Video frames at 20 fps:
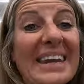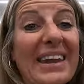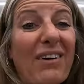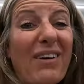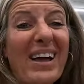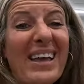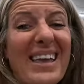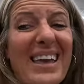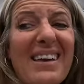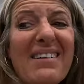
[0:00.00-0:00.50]

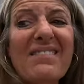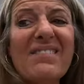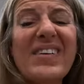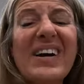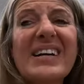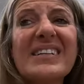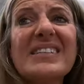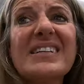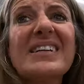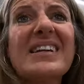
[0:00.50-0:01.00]
Now, I can't
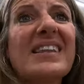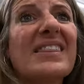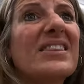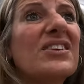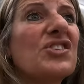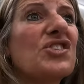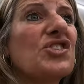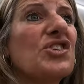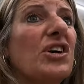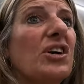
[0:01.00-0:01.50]
find it at
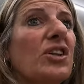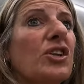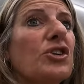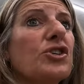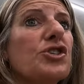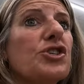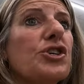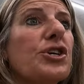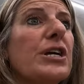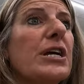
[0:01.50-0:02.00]
this
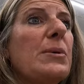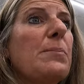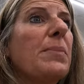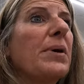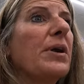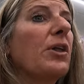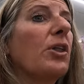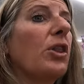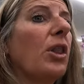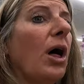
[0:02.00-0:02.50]
Dollar Tree,
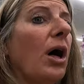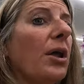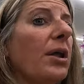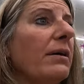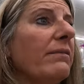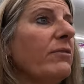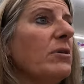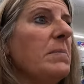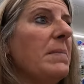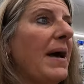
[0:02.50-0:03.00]
but a lot
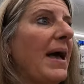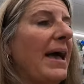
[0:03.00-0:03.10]
of them